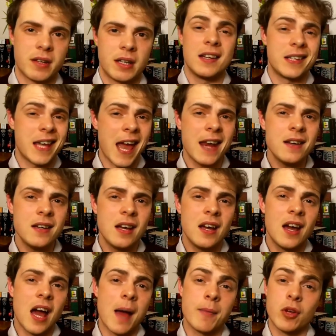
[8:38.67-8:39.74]
And again,
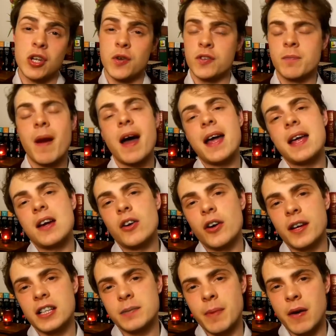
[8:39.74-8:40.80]
I'm going to use my own
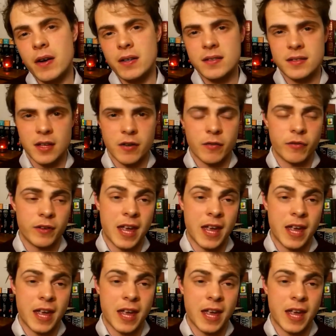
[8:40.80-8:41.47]
experience of